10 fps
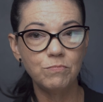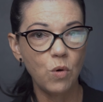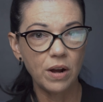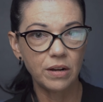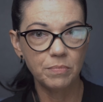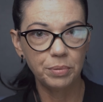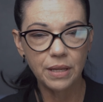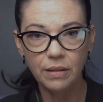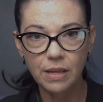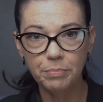want
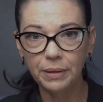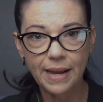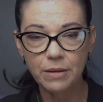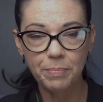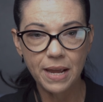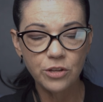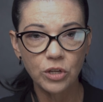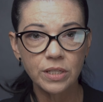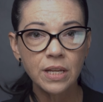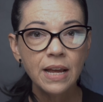completely blank
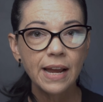pages.